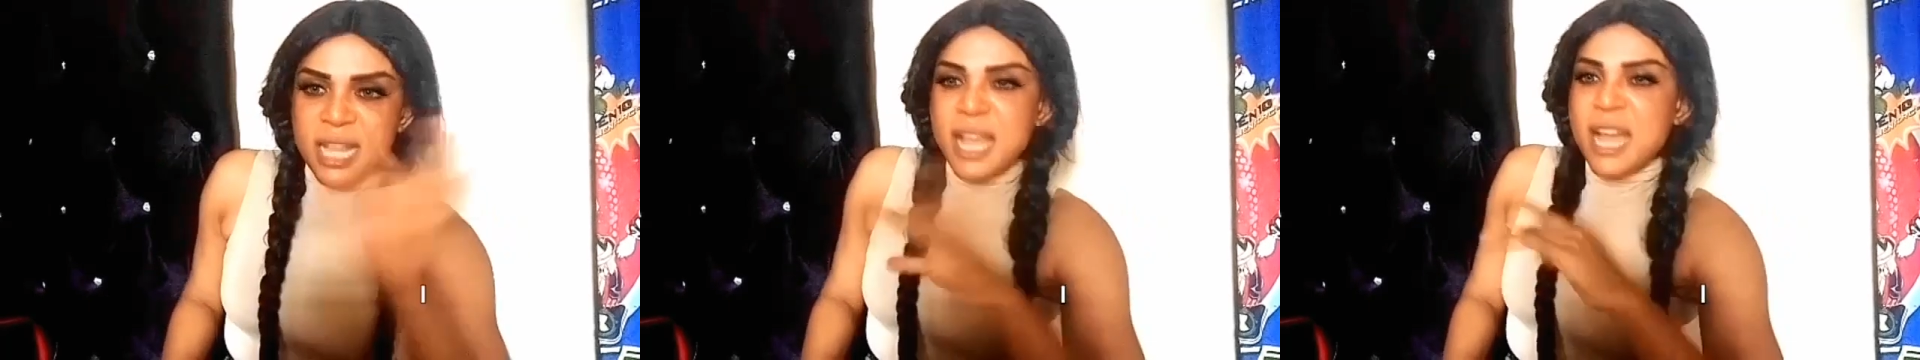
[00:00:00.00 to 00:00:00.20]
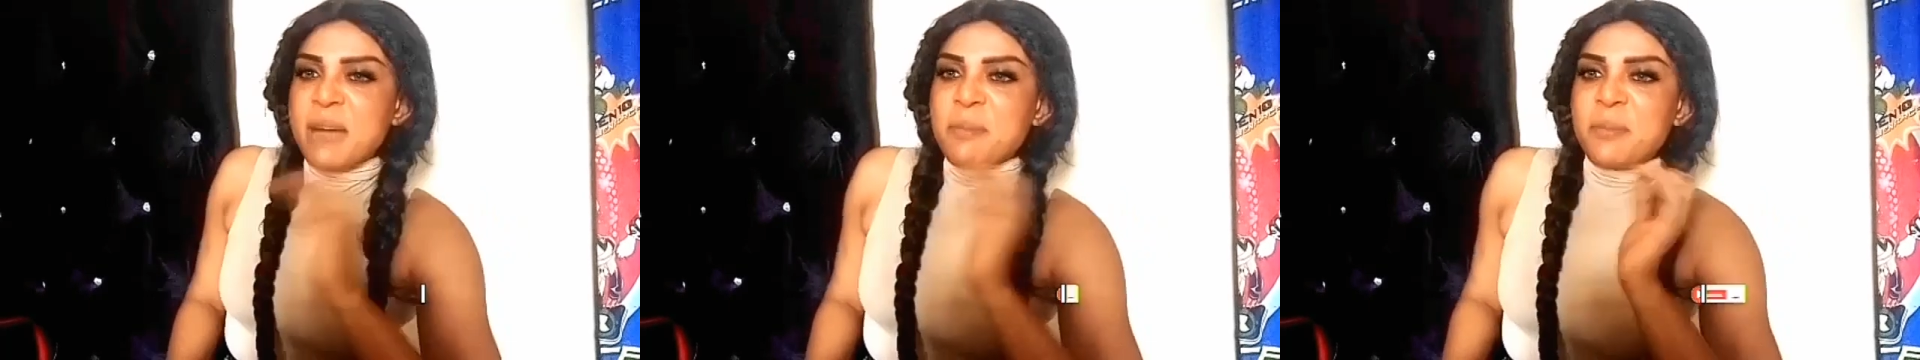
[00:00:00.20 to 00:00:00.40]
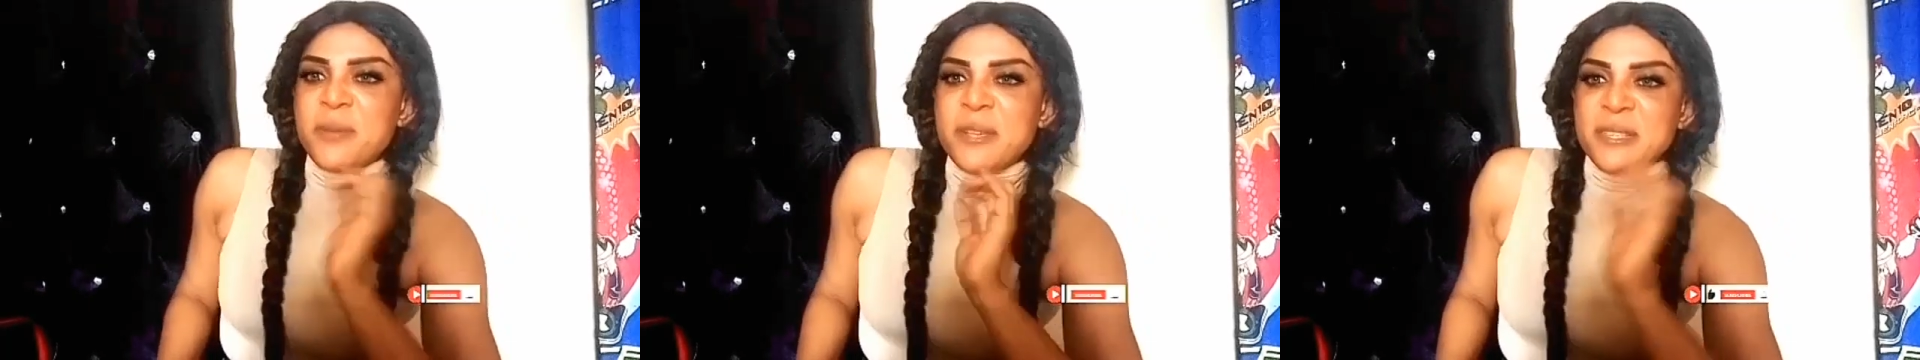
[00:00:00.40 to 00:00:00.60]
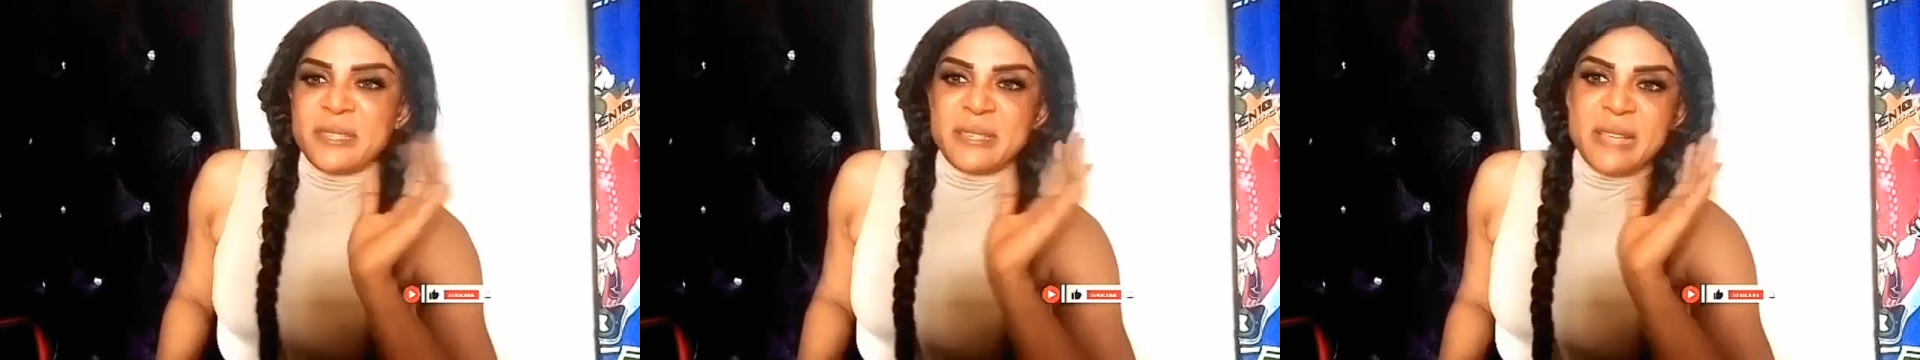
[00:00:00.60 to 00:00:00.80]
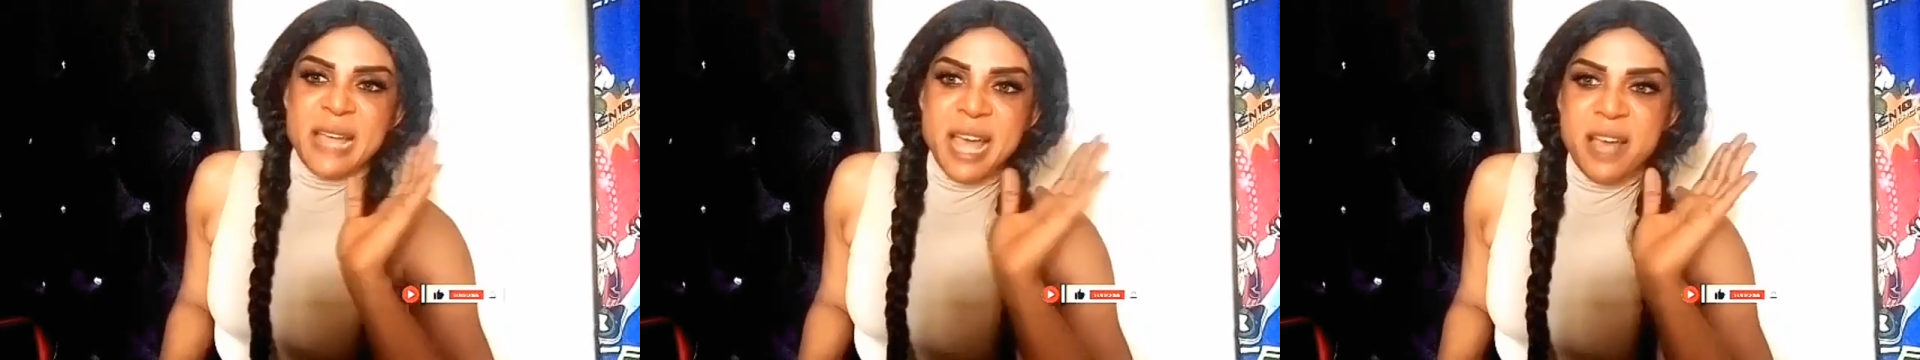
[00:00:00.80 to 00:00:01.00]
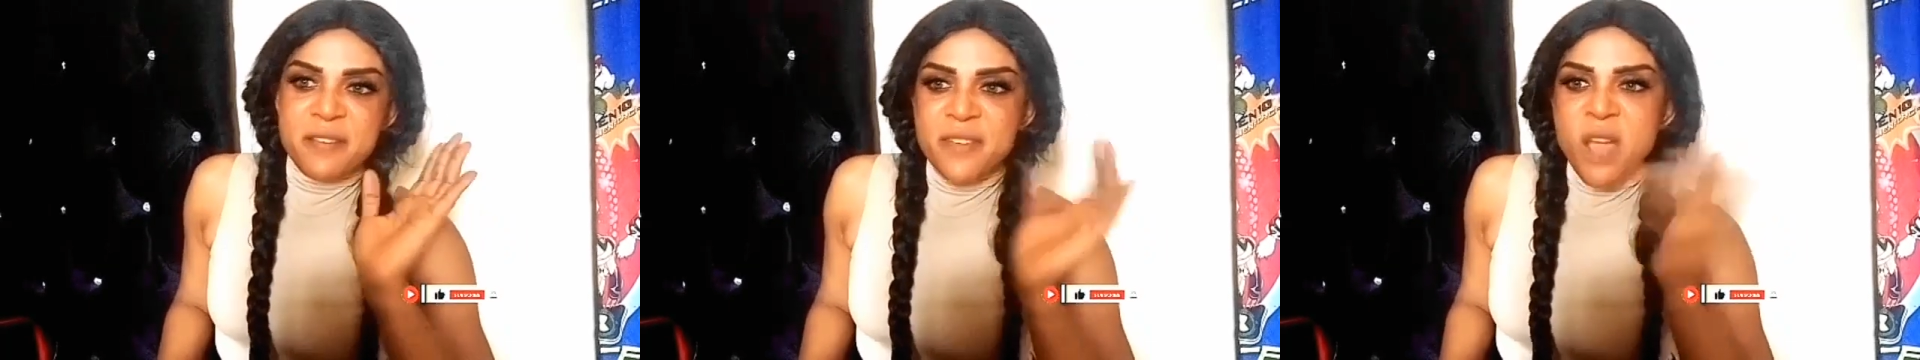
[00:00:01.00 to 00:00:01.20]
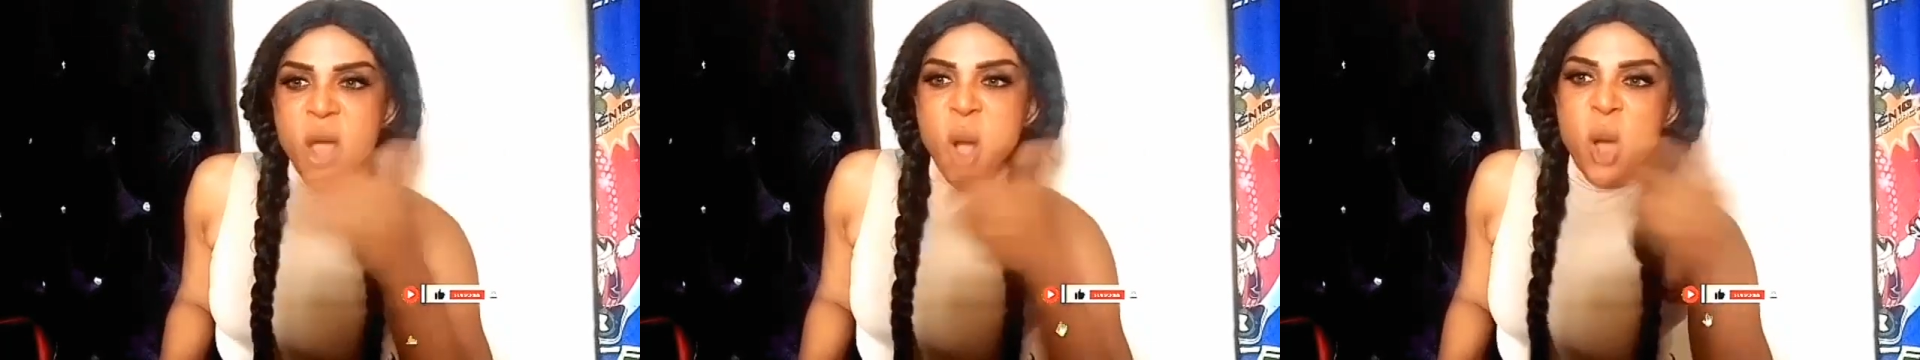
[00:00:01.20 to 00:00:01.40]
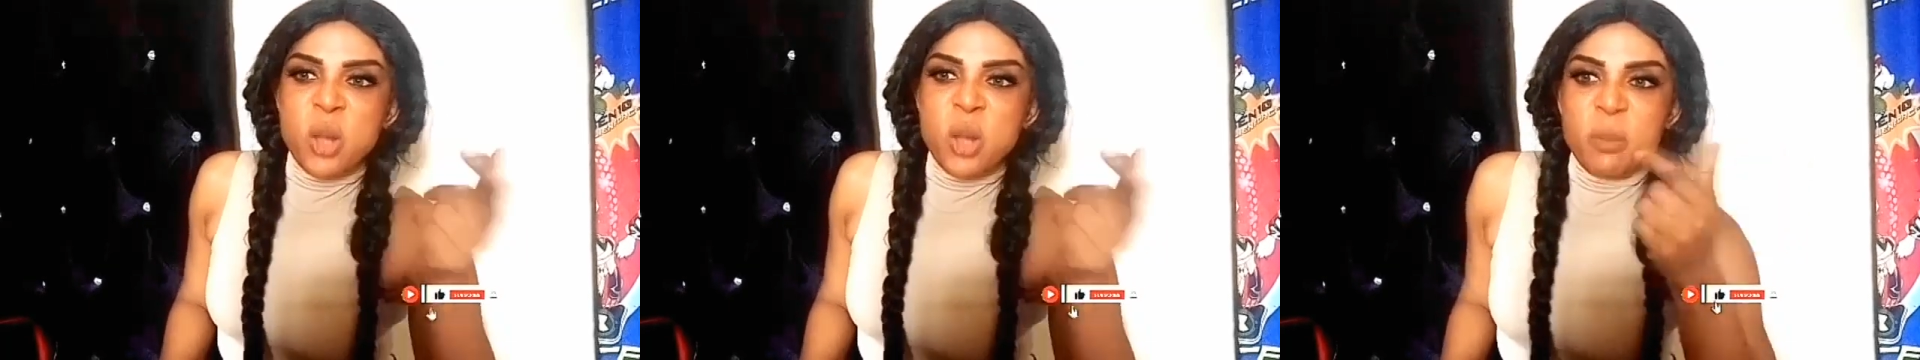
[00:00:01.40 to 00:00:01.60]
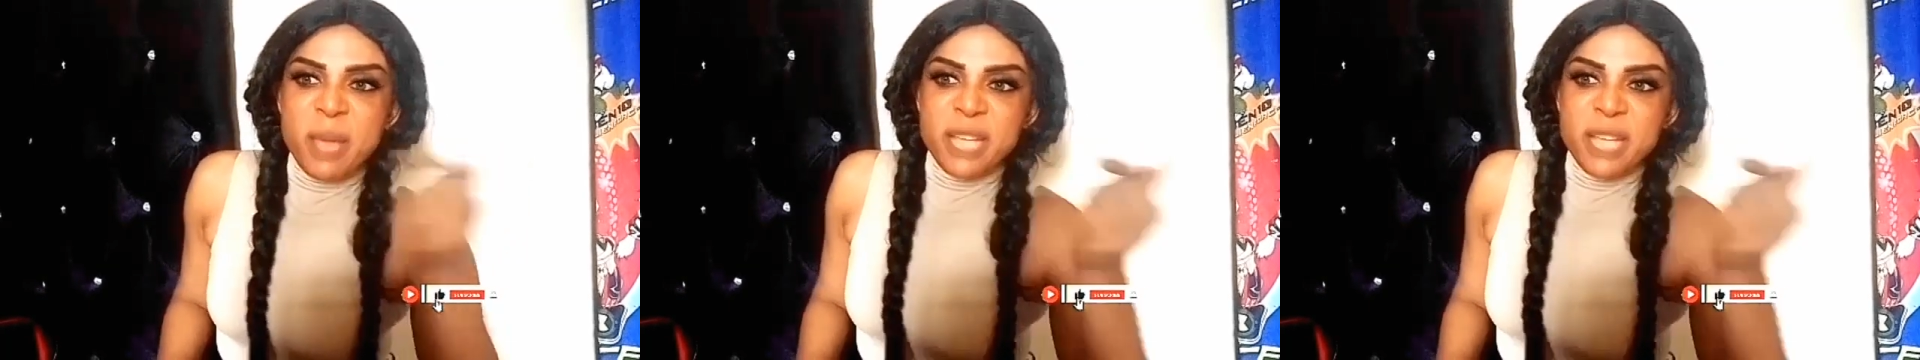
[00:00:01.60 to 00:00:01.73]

I'm going to have all my